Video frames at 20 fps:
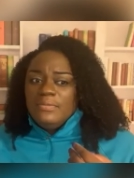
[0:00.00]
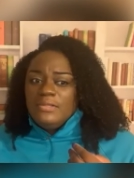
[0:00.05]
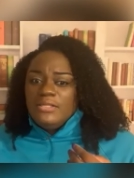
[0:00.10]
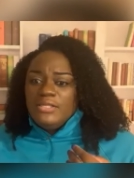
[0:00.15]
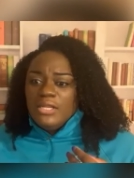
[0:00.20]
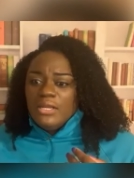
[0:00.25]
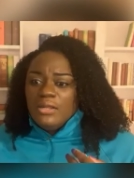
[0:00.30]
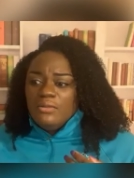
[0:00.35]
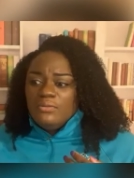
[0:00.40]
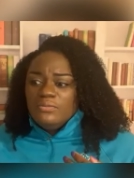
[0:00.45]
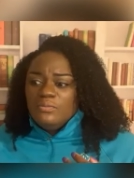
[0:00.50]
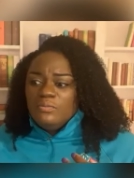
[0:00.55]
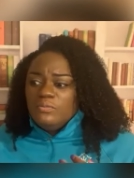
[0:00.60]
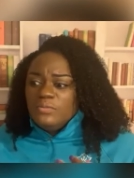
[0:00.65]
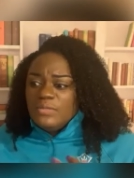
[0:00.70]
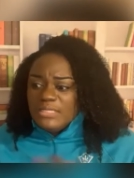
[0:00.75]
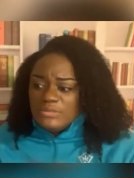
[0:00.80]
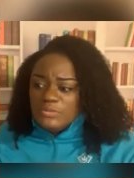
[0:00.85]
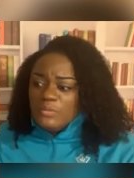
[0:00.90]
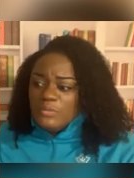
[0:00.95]
you know,
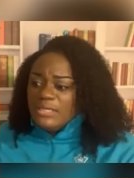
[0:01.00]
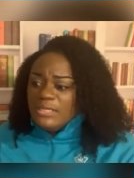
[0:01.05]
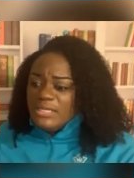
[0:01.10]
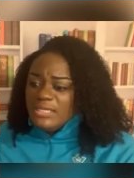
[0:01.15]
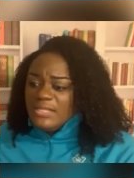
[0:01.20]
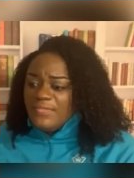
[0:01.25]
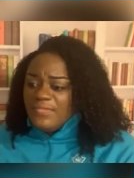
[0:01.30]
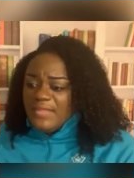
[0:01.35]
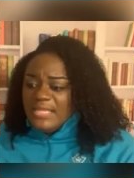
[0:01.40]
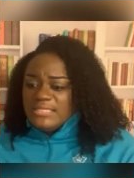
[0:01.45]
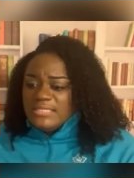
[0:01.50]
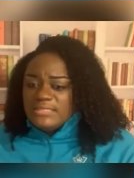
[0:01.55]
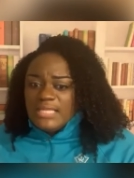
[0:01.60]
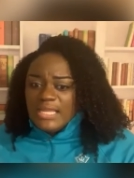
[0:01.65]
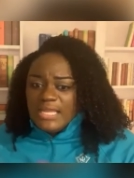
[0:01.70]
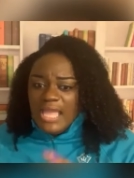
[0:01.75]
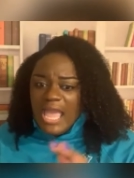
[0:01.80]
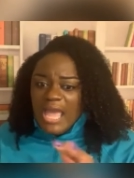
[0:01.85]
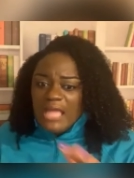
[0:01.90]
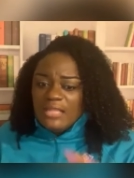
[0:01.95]
that's one of the things
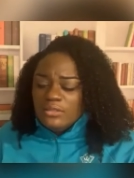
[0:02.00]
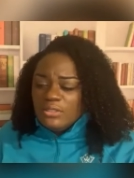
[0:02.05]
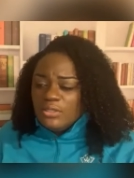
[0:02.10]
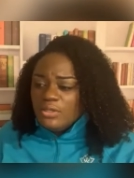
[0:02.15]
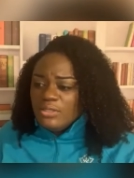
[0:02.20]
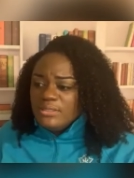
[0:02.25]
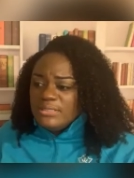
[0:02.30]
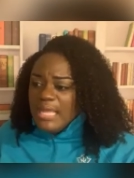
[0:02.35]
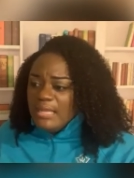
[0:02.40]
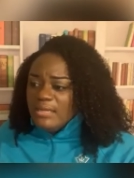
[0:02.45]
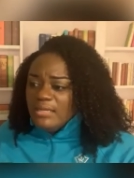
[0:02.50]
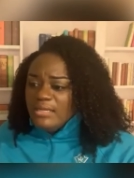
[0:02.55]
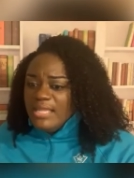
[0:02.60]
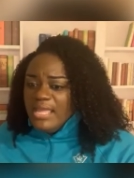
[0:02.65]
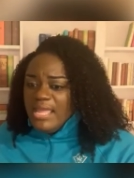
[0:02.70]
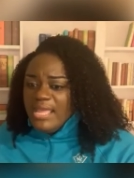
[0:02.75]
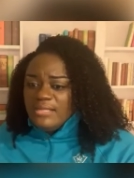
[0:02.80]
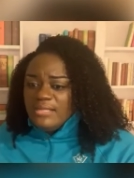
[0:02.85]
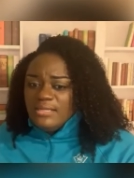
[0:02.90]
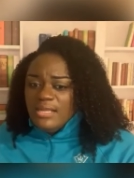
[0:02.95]
like I learned out of
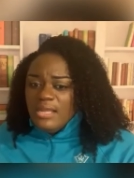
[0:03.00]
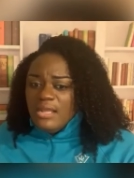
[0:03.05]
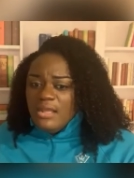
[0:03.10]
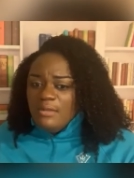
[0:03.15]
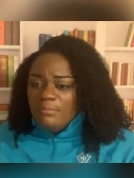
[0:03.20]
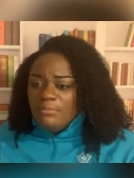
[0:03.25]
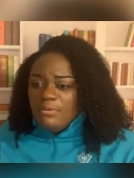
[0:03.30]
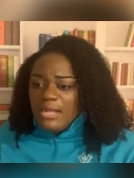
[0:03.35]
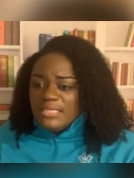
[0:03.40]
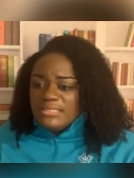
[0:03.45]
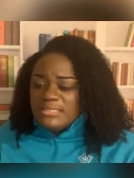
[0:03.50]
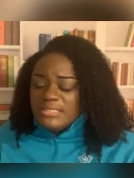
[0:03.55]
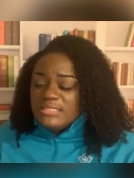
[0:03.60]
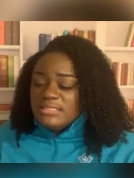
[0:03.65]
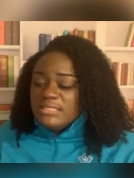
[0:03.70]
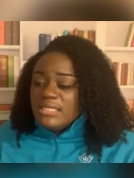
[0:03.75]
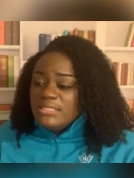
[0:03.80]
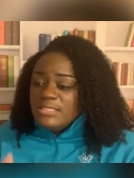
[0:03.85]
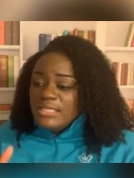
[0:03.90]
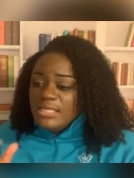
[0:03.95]
that
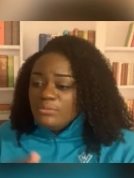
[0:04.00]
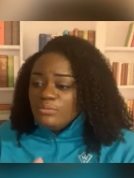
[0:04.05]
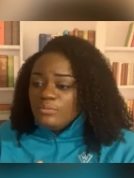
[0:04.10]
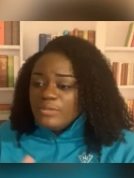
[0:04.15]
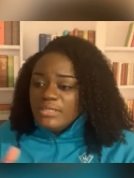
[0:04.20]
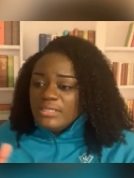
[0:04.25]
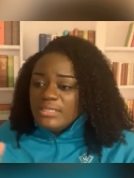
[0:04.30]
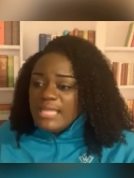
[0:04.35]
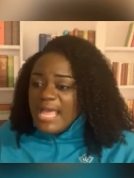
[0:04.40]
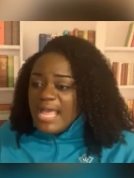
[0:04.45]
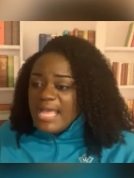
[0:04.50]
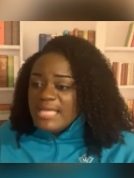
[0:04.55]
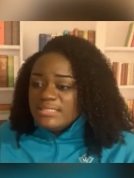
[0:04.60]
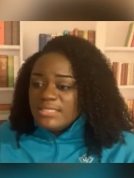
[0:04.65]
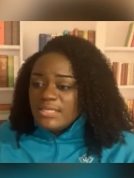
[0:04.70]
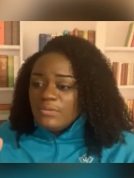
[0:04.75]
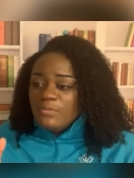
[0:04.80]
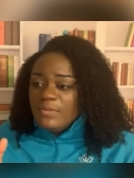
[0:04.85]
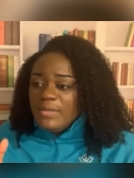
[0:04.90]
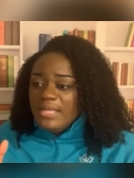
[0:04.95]
process. And then
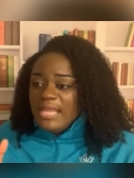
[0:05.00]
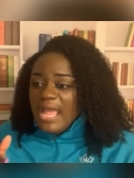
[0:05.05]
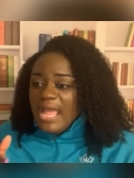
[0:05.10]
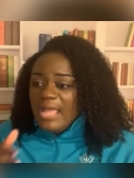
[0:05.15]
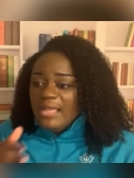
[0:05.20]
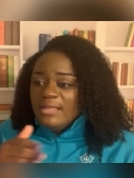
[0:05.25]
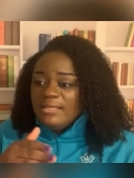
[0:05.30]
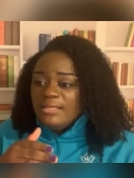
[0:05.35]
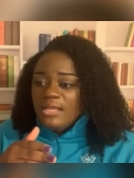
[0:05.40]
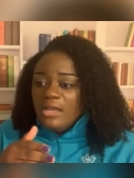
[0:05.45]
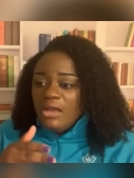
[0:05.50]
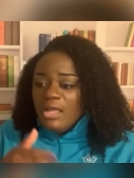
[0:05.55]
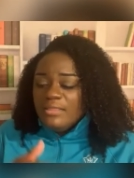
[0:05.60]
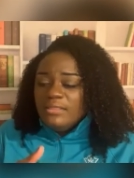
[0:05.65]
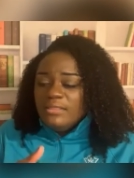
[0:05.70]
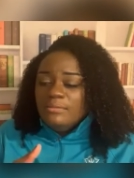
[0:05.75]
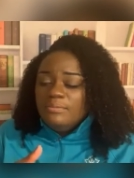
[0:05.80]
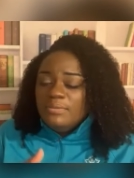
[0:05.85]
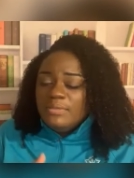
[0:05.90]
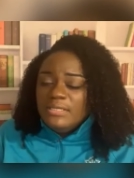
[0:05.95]
realizing when I had
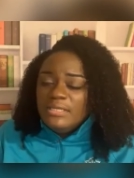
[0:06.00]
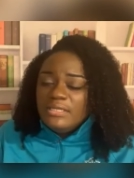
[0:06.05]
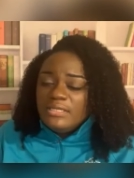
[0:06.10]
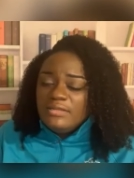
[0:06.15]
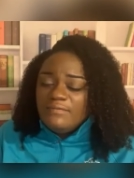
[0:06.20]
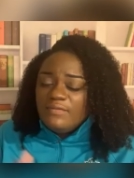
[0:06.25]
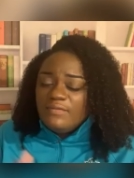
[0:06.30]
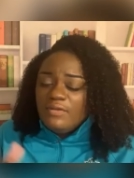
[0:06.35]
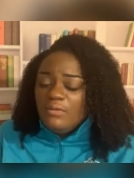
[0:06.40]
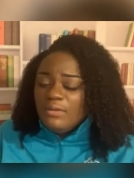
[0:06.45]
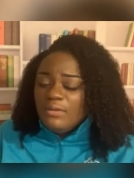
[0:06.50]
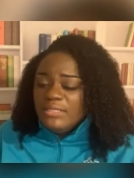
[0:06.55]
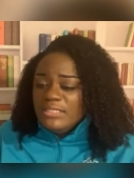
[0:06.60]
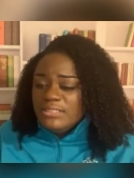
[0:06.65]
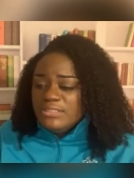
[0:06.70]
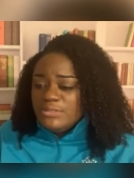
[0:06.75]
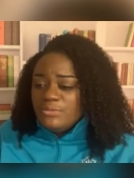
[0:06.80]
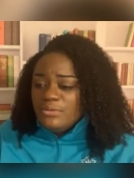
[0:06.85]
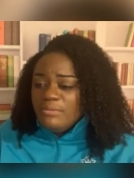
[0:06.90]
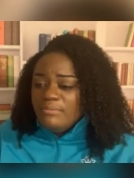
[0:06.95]
caught the bug of going
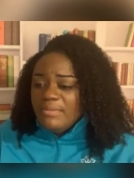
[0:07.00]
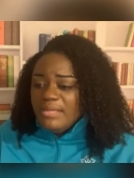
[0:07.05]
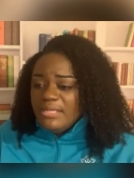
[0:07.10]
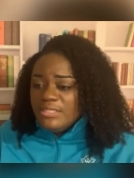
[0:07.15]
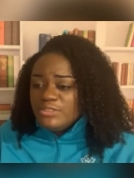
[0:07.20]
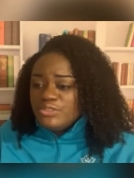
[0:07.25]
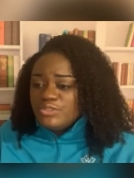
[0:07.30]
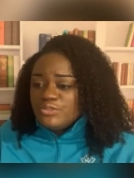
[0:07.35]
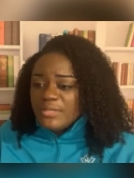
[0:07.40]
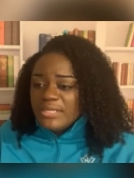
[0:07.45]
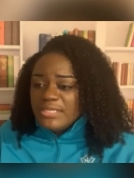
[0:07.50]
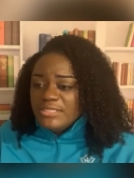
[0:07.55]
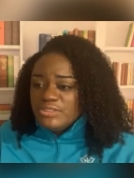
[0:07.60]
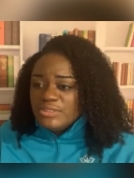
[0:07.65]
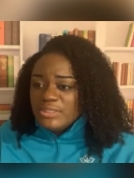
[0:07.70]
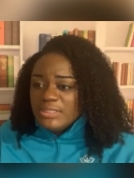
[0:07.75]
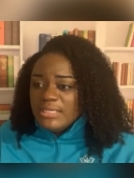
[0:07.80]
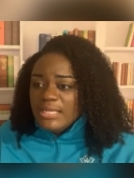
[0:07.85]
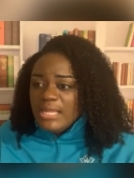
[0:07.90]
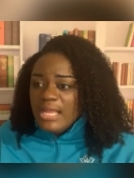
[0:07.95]
into
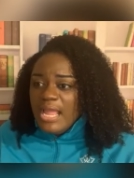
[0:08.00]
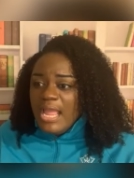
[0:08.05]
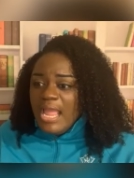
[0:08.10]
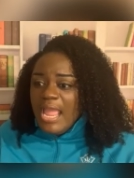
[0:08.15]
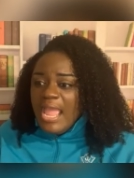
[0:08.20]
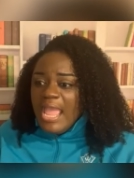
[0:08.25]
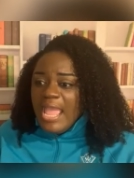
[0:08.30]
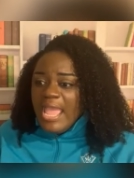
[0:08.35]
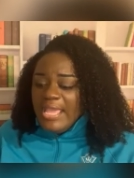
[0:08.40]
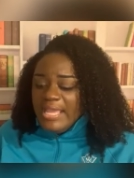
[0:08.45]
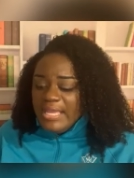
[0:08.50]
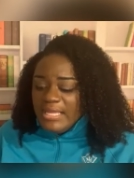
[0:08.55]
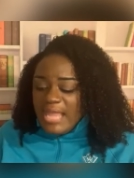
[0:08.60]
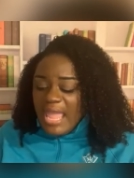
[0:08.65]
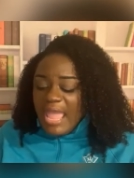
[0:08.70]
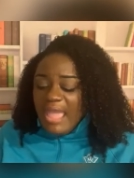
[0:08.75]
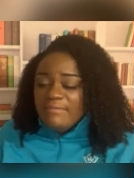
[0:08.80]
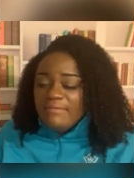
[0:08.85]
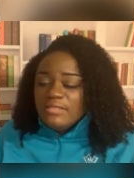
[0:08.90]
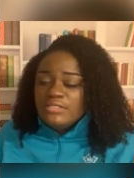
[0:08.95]
administration and
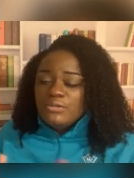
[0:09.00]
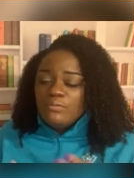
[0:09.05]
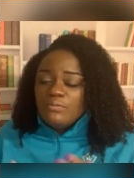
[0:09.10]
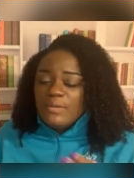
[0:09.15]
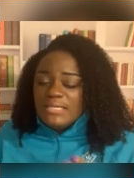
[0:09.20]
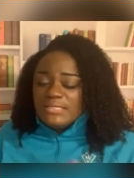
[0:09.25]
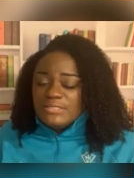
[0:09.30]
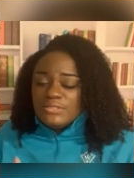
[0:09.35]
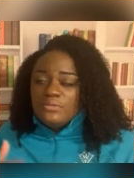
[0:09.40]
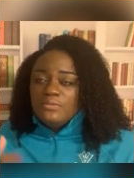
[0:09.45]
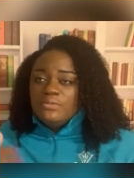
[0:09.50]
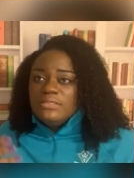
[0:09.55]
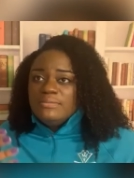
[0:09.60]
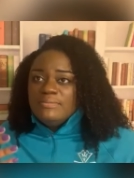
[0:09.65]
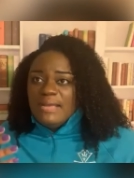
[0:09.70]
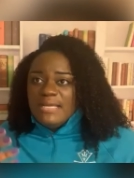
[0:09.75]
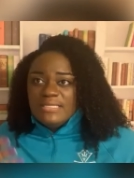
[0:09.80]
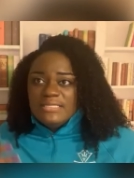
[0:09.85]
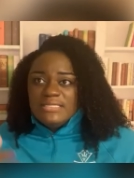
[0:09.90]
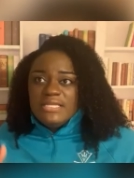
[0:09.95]
having to wrestle with
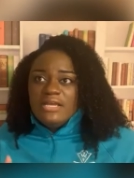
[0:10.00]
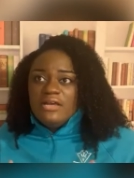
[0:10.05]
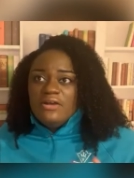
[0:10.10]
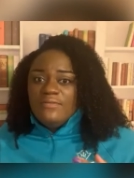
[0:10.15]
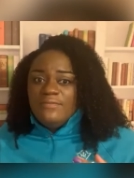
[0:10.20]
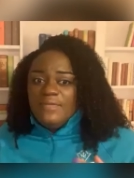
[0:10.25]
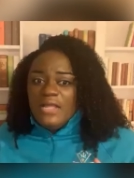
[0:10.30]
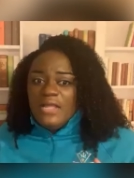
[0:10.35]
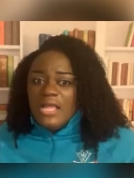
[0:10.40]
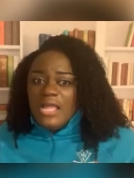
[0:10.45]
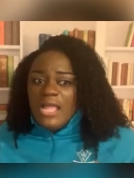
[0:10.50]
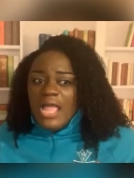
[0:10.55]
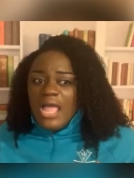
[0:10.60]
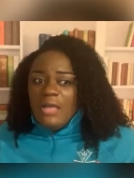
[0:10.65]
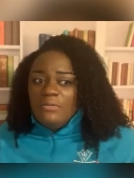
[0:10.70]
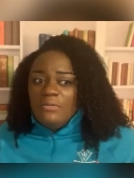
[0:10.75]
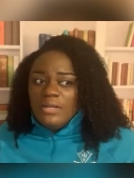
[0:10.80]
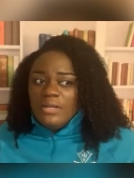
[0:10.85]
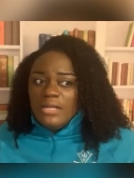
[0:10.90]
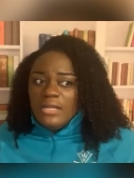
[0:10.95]
myself,
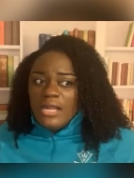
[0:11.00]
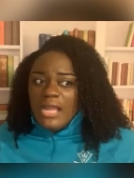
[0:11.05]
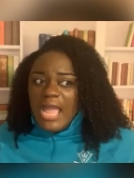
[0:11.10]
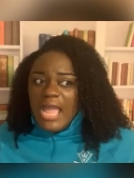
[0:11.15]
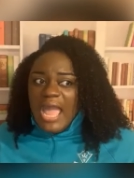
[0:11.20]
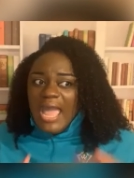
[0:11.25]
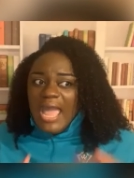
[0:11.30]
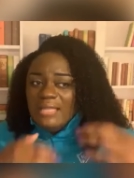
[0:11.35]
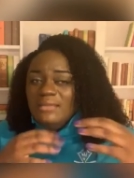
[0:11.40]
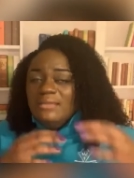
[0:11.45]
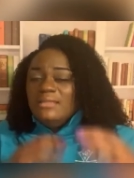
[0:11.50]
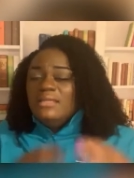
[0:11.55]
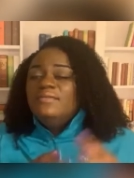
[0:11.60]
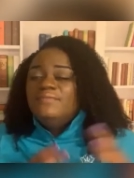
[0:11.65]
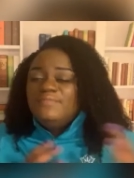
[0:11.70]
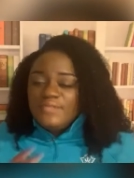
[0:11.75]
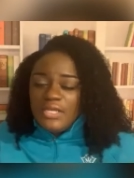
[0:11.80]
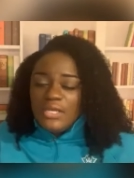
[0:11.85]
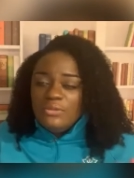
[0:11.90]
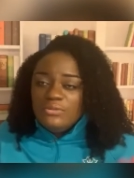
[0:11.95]
where I
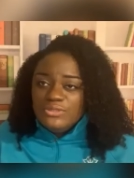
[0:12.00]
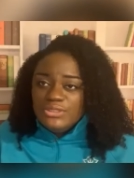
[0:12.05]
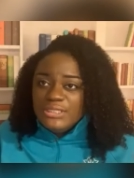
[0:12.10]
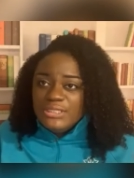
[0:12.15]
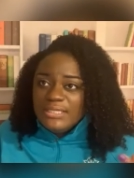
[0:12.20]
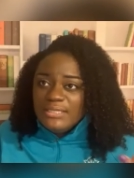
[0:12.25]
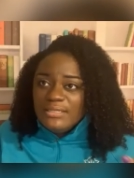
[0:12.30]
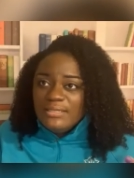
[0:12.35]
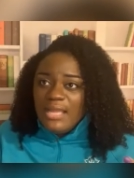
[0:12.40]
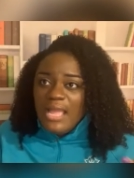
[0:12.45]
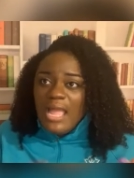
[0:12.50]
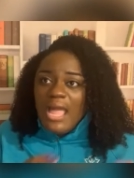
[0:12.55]
loved coaching.